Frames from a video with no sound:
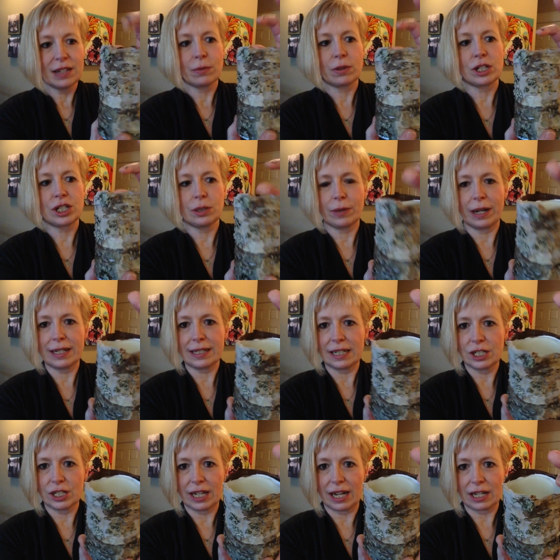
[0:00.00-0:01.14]
where she went and
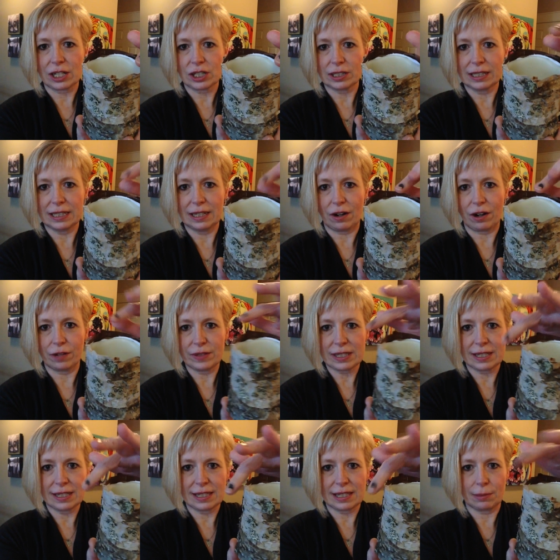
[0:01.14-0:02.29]
she actually
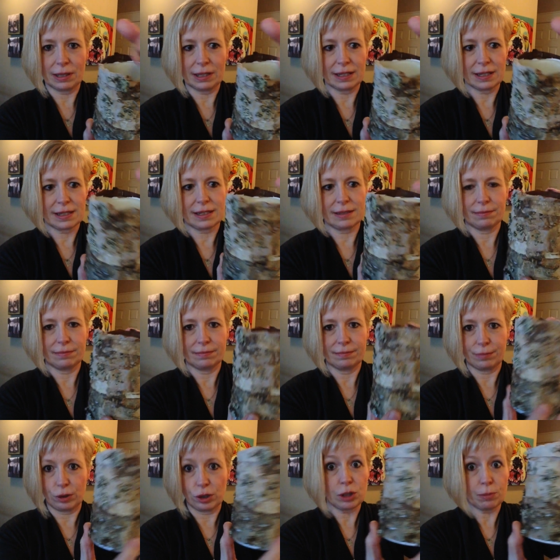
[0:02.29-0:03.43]
harvested some of this
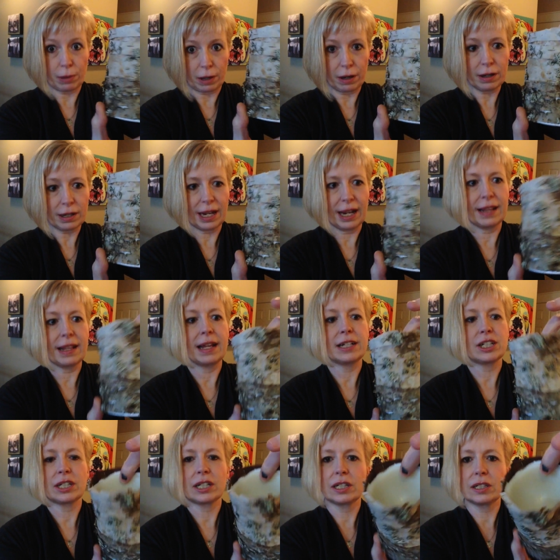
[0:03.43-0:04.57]
birch bark and then
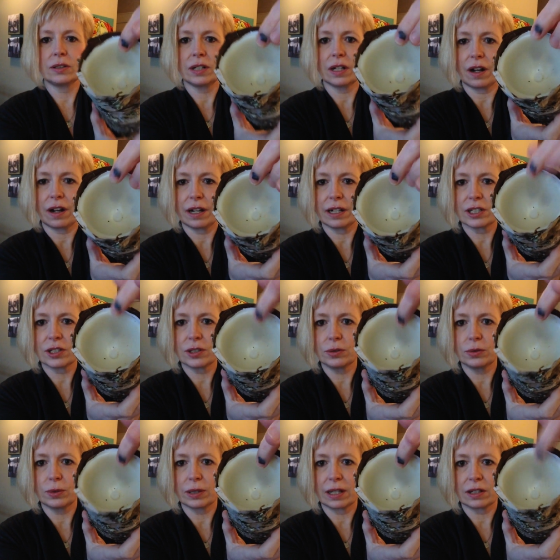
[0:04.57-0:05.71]
she glued it on
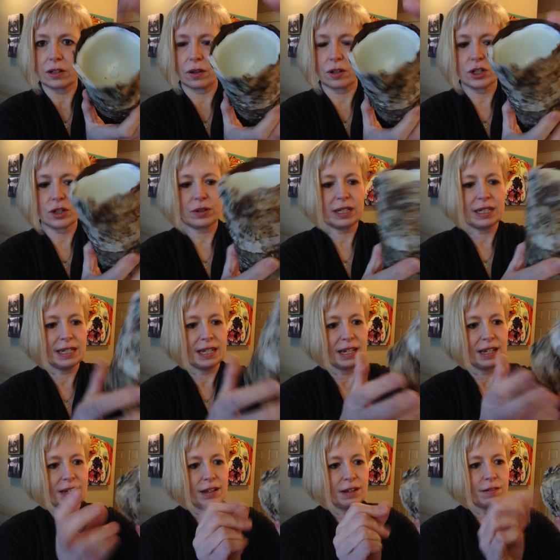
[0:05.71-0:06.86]
to one of the Dollar Tree
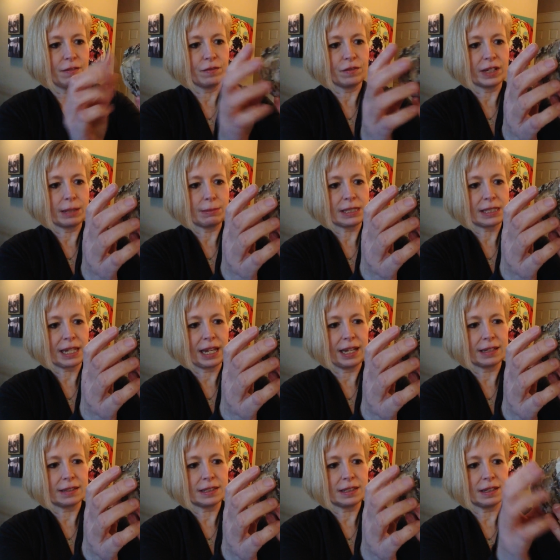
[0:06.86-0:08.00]
flameless
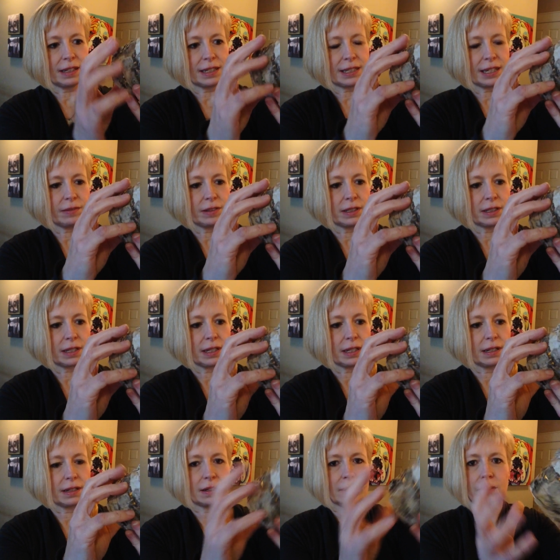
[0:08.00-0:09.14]
candles here. Let's have a look
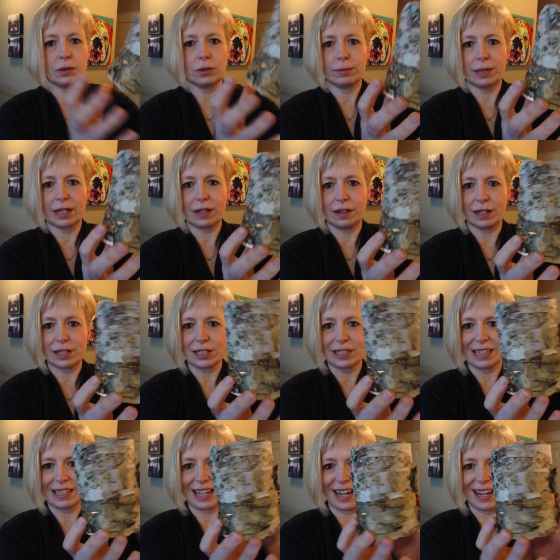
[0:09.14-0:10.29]
here. Oh my gosh,
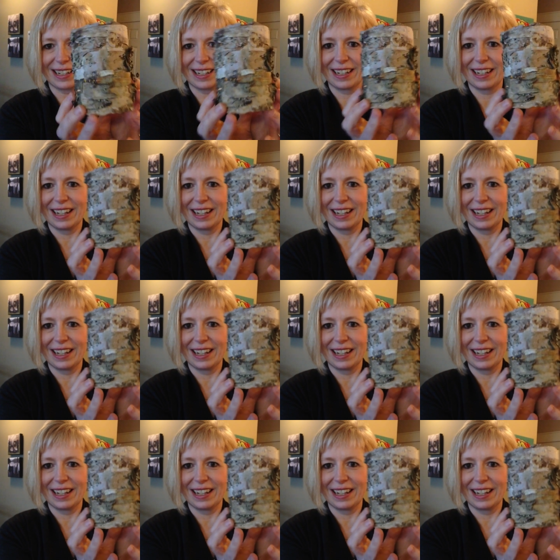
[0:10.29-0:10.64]
look at that.